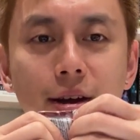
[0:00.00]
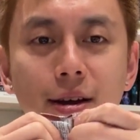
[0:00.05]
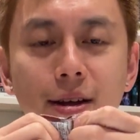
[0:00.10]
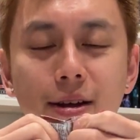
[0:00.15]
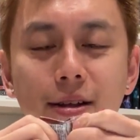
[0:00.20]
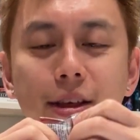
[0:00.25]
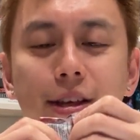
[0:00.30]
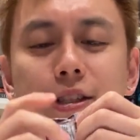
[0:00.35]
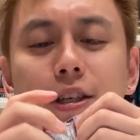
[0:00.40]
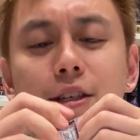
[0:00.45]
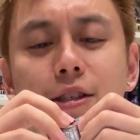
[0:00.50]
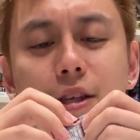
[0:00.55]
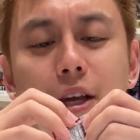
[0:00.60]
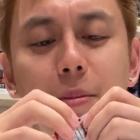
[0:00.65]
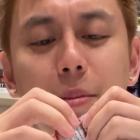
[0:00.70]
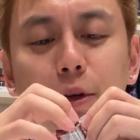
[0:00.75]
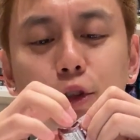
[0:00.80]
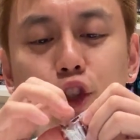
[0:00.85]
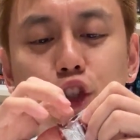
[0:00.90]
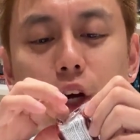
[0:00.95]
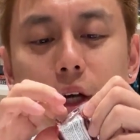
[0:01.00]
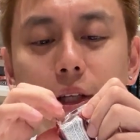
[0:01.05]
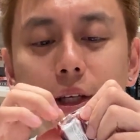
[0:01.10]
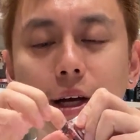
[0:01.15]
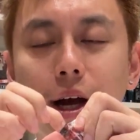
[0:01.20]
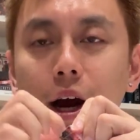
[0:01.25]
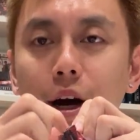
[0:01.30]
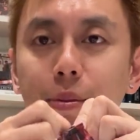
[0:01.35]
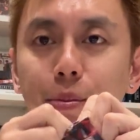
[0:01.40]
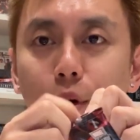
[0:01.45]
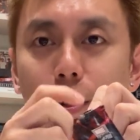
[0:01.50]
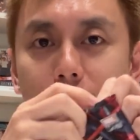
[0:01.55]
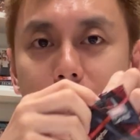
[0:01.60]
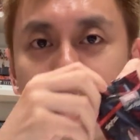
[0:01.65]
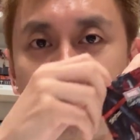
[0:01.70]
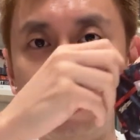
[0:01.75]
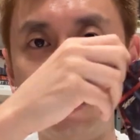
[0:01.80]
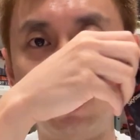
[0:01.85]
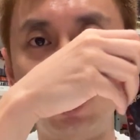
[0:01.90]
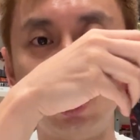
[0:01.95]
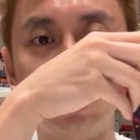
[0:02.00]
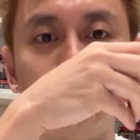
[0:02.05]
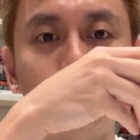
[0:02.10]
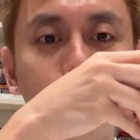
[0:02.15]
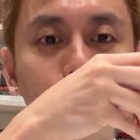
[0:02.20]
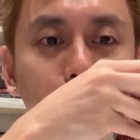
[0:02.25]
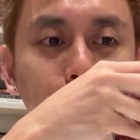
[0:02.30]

There's this thing about shiny cardboard that just